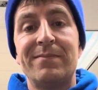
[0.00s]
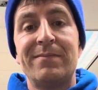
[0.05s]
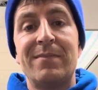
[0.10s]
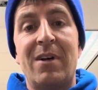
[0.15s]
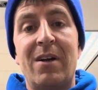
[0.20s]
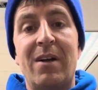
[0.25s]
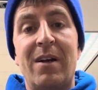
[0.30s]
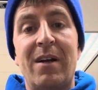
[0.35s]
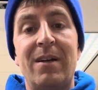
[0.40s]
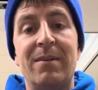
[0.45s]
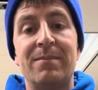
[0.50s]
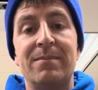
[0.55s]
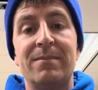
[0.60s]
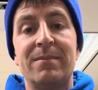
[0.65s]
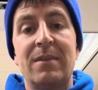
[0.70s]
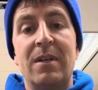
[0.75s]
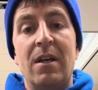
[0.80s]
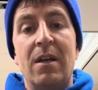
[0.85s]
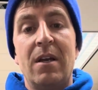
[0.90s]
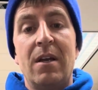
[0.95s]
All right.
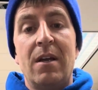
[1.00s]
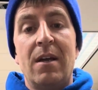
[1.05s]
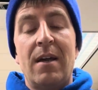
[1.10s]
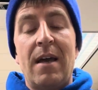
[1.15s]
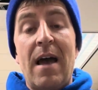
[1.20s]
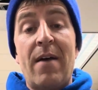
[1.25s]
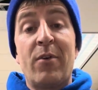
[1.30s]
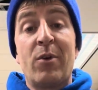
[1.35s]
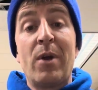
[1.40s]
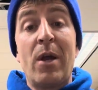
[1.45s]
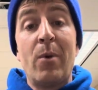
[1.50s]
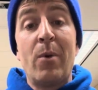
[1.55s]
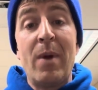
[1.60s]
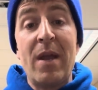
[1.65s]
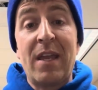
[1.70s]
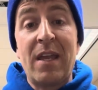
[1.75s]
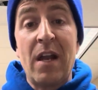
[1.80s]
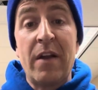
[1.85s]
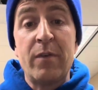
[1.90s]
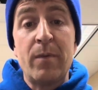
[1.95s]
Have a great
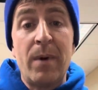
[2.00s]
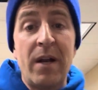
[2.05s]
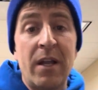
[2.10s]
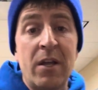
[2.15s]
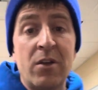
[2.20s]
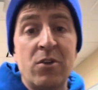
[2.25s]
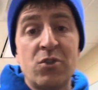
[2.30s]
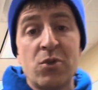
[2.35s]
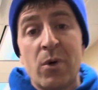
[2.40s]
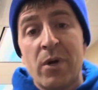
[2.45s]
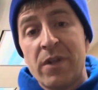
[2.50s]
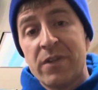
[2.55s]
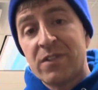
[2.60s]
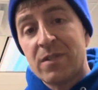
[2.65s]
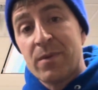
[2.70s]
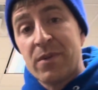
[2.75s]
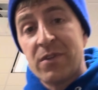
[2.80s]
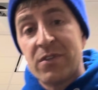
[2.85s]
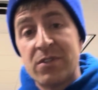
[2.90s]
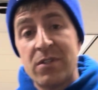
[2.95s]
weekend, everybody. Enjoy
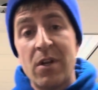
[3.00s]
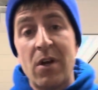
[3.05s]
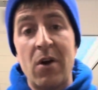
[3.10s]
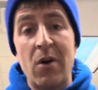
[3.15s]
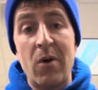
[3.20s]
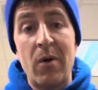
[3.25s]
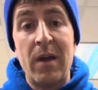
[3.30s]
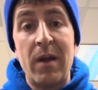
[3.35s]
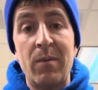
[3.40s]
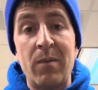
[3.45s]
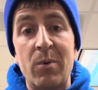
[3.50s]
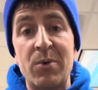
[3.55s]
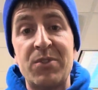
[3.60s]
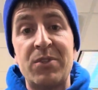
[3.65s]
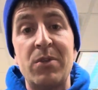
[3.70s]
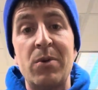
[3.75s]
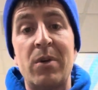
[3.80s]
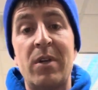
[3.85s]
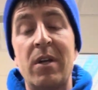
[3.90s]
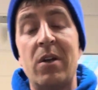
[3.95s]
some of the snow, and we'll
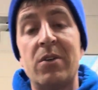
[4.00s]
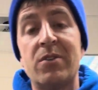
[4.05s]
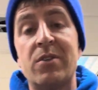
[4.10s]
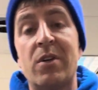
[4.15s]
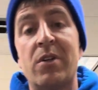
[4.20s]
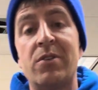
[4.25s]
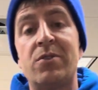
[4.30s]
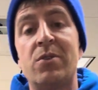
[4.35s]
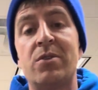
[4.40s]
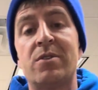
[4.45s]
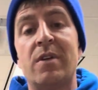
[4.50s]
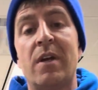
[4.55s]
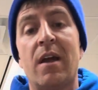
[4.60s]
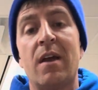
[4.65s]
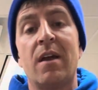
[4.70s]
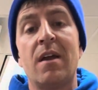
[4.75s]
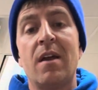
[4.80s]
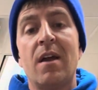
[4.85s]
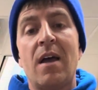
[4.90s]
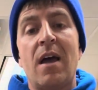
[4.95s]
see you kiddos on Tuesday.
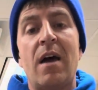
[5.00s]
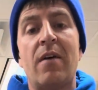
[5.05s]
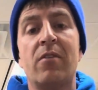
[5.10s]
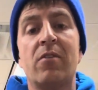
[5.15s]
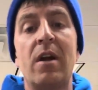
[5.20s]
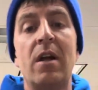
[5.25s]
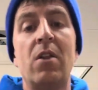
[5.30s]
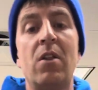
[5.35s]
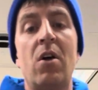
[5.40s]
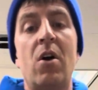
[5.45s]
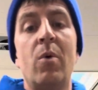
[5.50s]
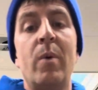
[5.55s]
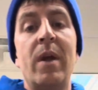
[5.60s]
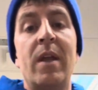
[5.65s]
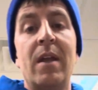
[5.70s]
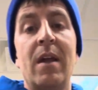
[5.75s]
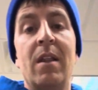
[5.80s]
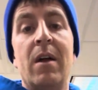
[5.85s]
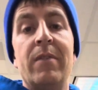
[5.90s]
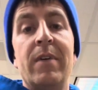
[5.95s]
Have a great long
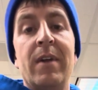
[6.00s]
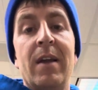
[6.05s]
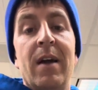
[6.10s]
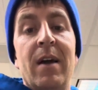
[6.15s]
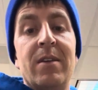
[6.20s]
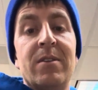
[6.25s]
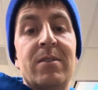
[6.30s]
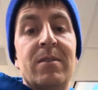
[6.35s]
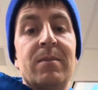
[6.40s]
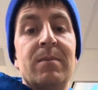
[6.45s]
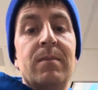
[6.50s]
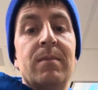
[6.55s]
weekend. Love you guys.